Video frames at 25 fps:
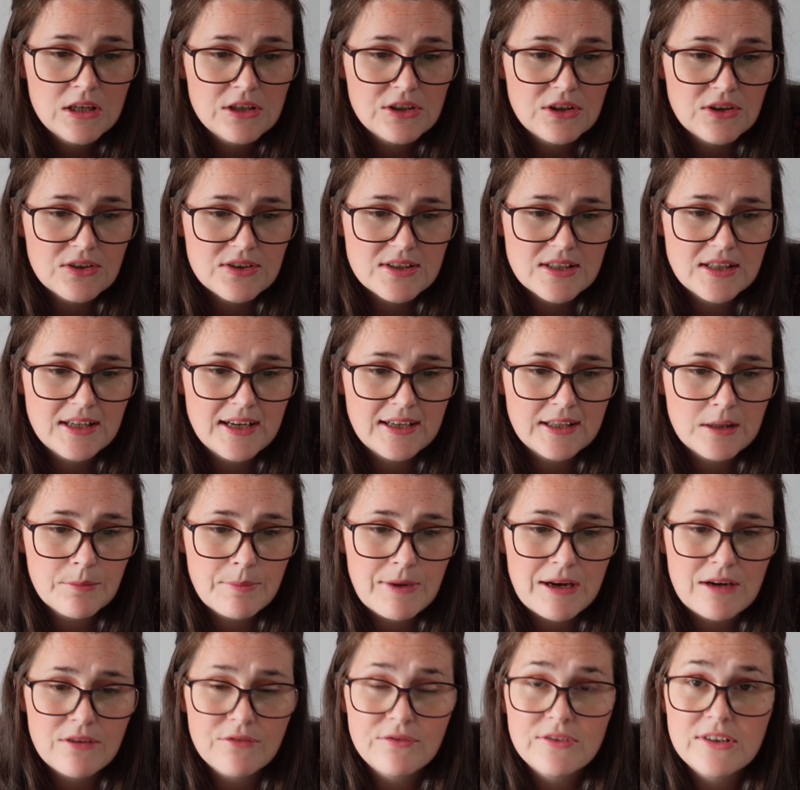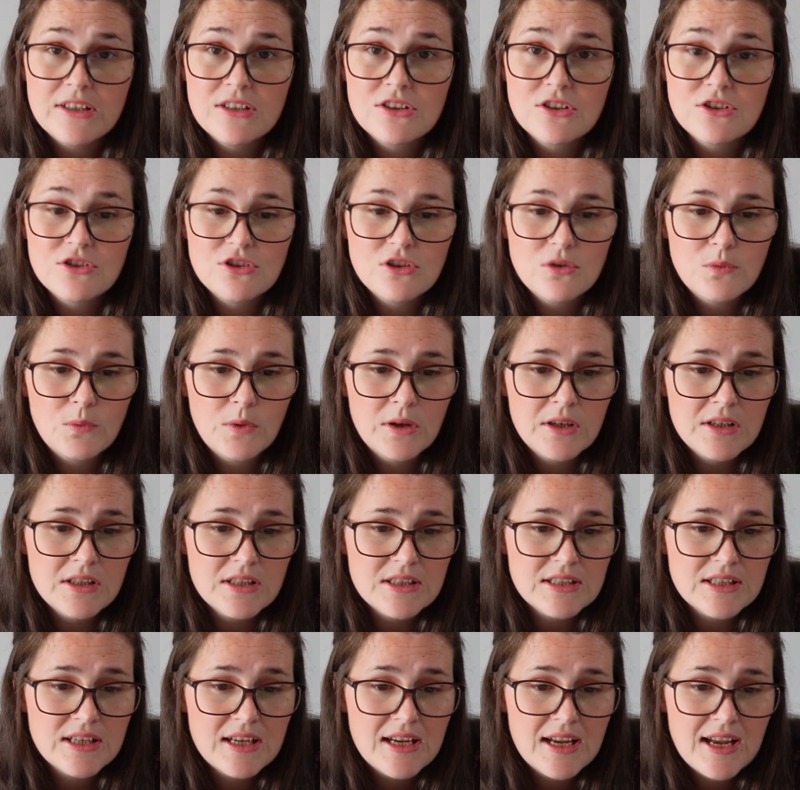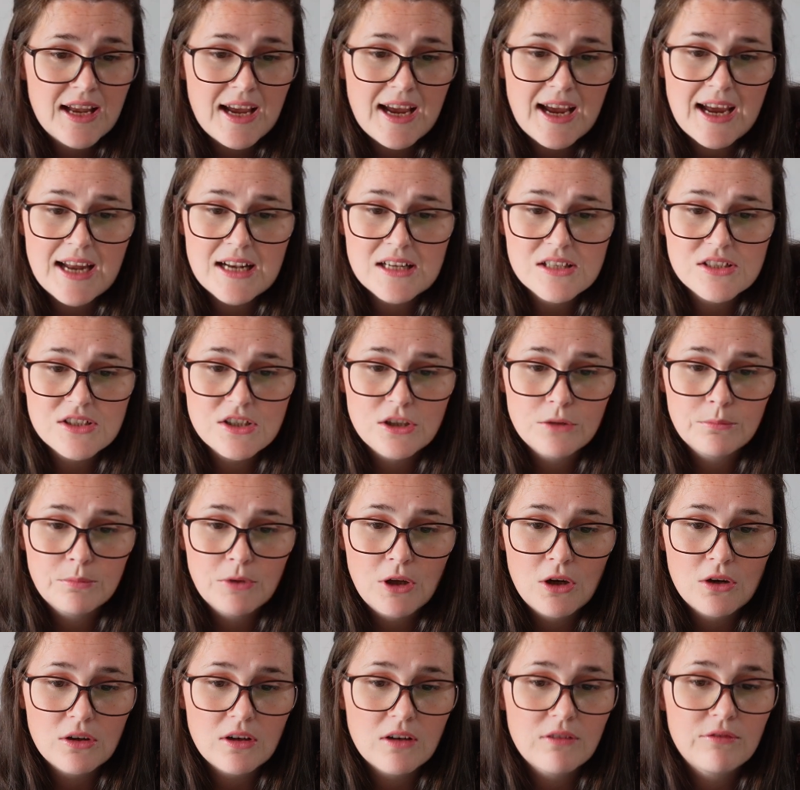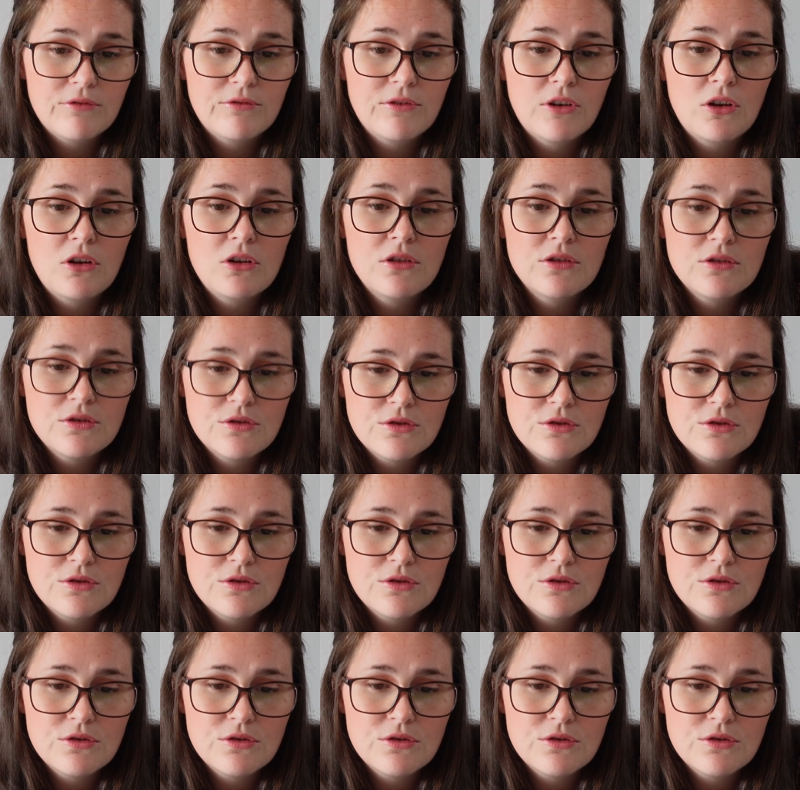Just select the pant features you want, add to your block and follow the